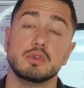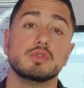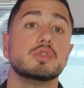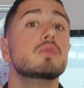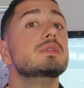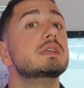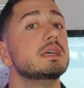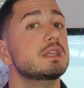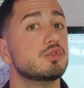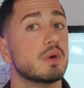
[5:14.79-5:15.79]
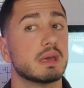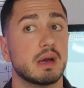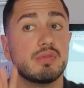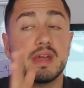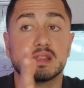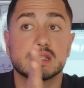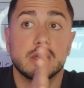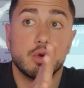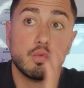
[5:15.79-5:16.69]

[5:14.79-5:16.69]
you don't take into account that